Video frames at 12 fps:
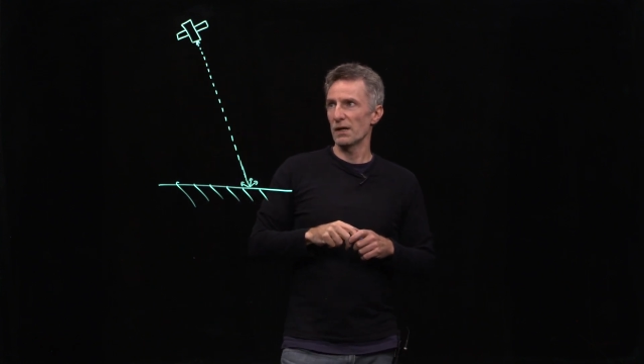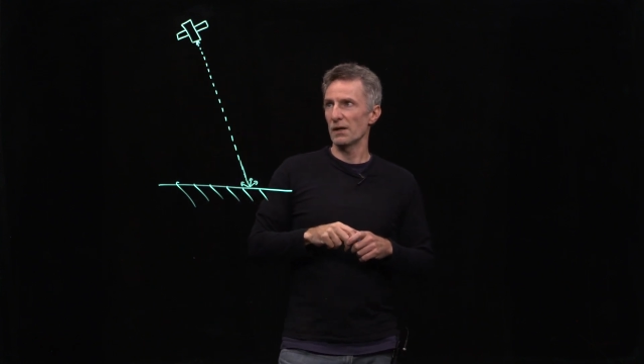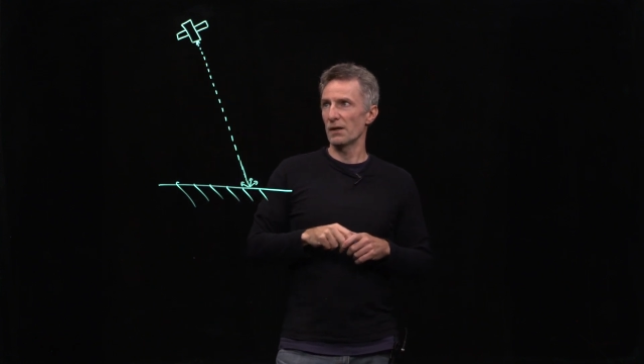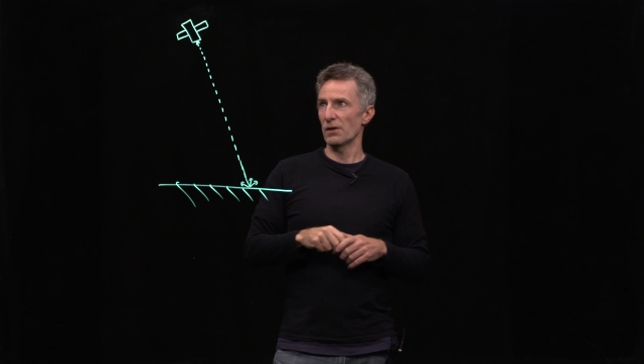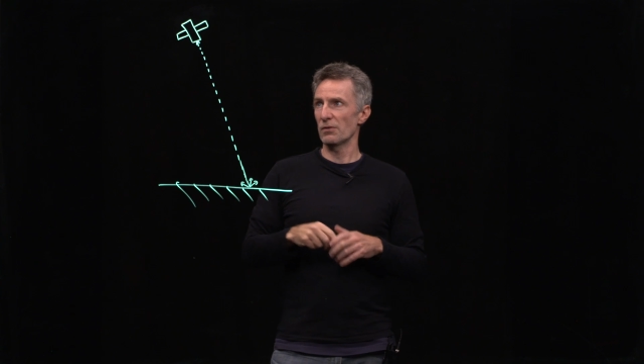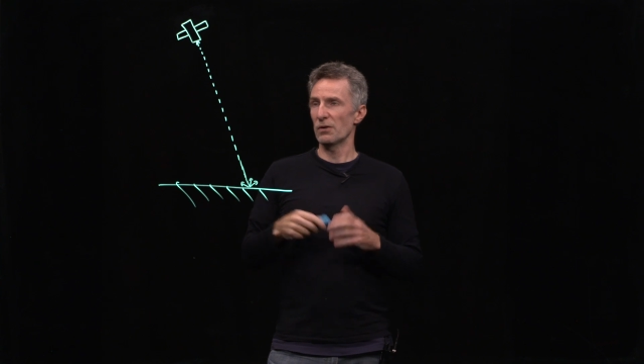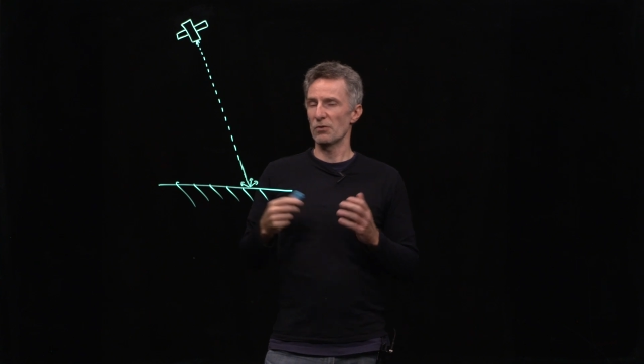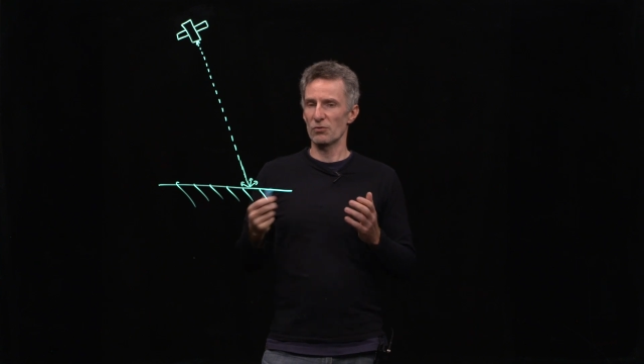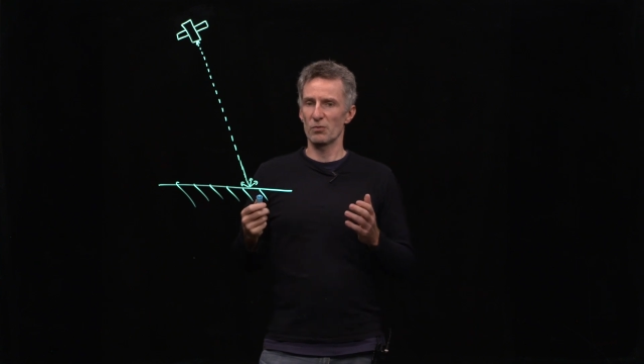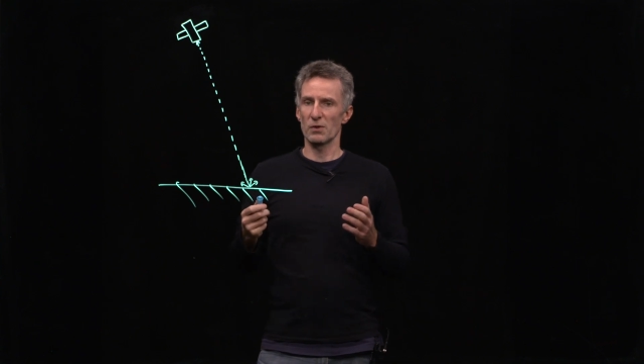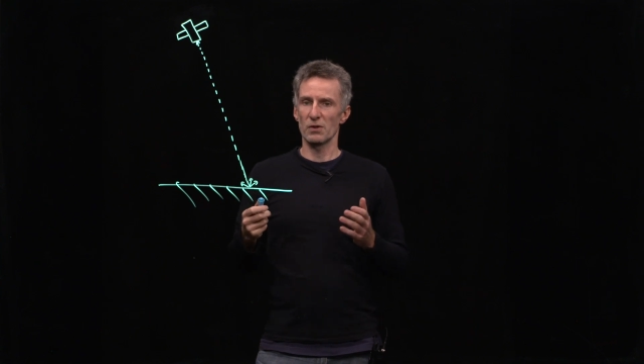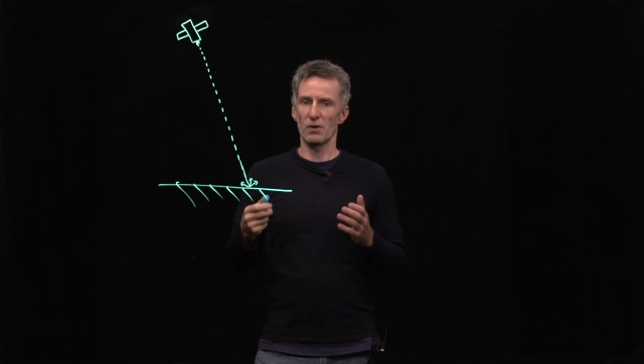another
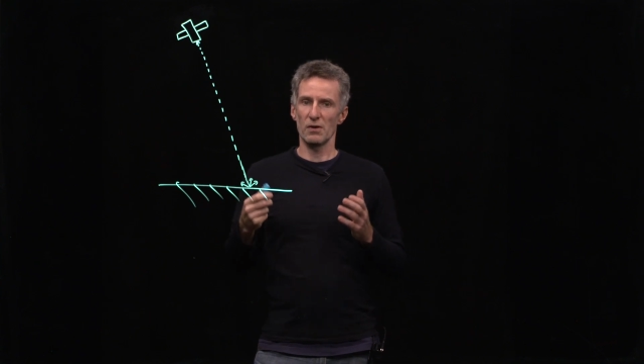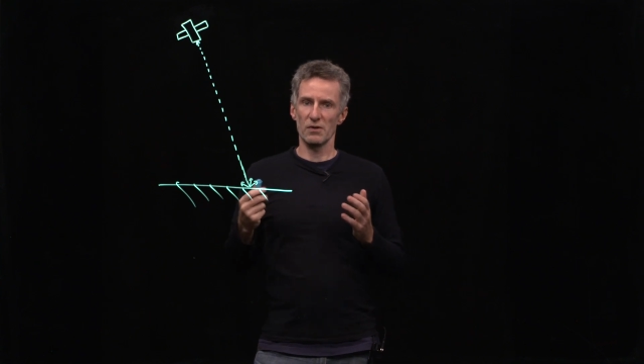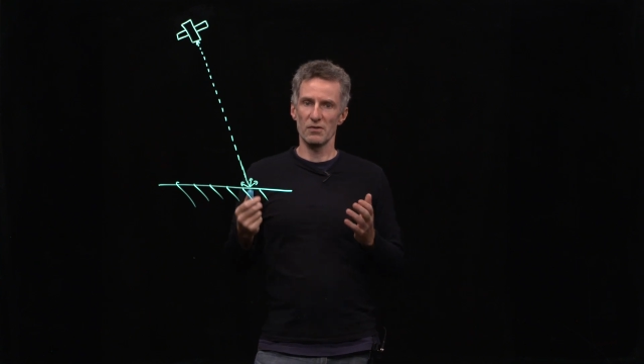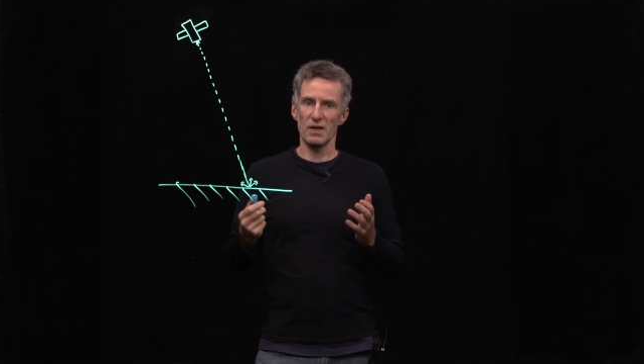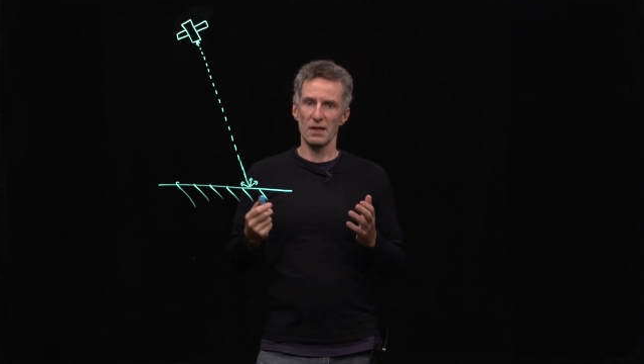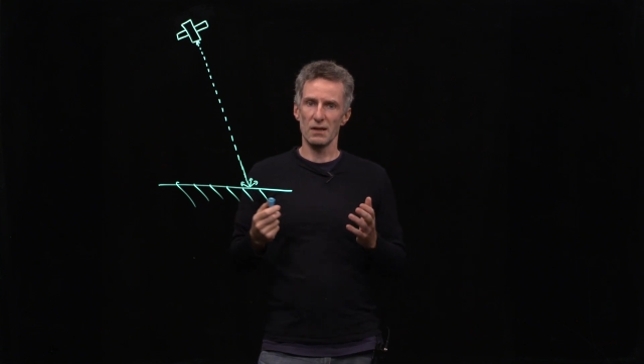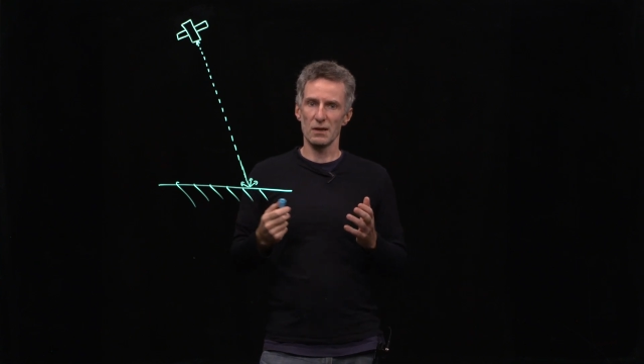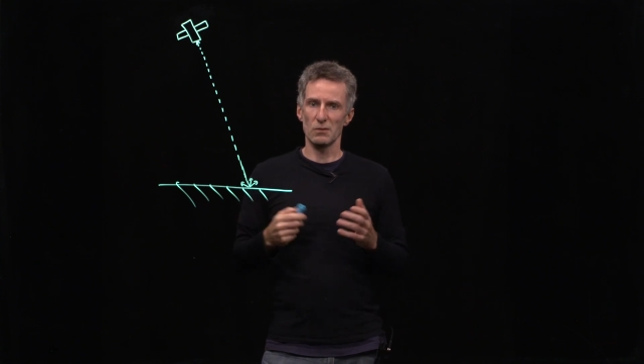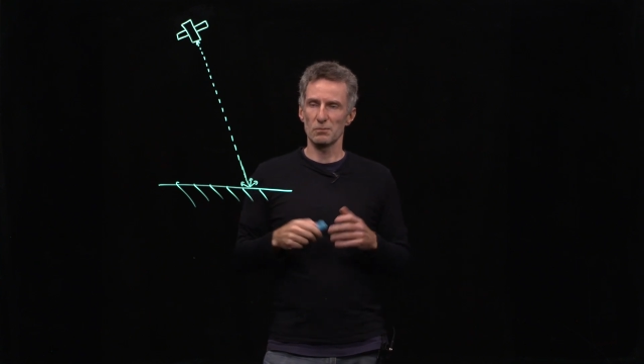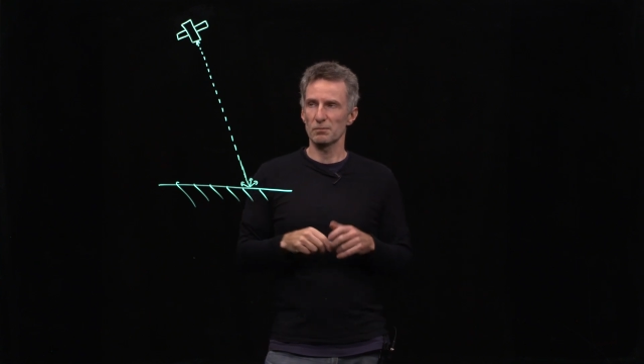instrument on the satellite.